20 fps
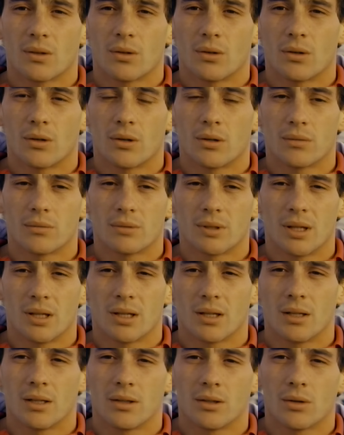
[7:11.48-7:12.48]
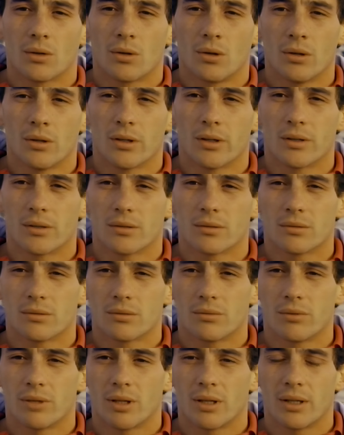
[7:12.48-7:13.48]
or take a little longer
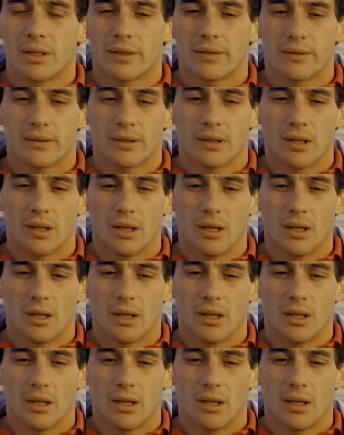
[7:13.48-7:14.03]
to realize.